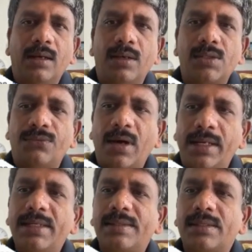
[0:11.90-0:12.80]
So for
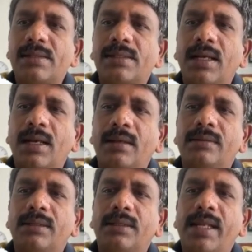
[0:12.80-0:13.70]
instance,
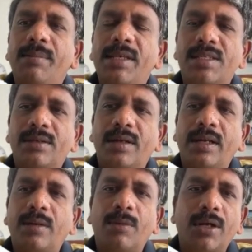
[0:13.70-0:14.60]
the naming
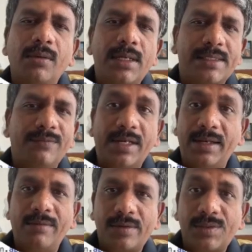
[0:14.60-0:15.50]
generator module, it's a very
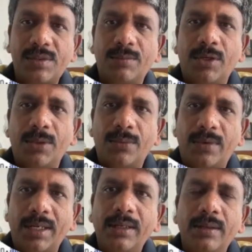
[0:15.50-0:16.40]
interesting module,
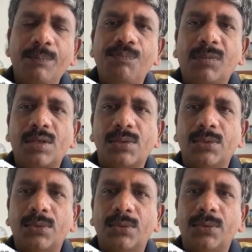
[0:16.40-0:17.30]
right?
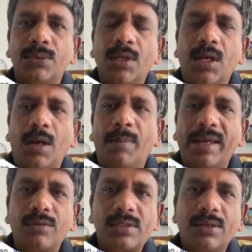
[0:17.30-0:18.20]
So
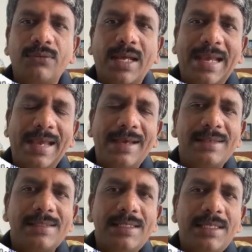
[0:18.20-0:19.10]
Microsoft
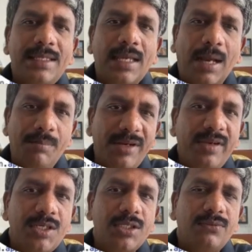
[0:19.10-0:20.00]
has the
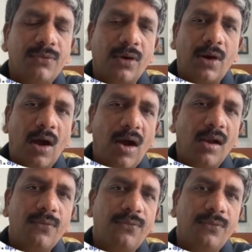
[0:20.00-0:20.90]
abbreviation for all
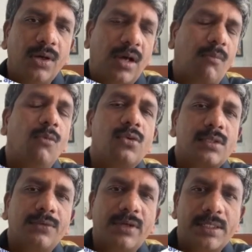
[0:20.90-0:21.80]
of or most
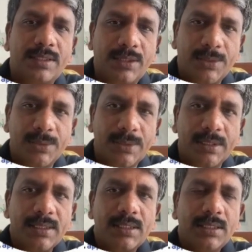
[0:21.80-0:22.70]
of its
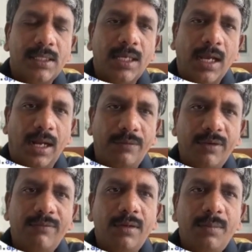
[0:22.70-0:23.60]
resources, and
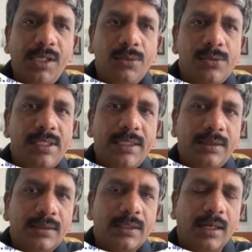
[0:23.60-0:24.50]
we will be using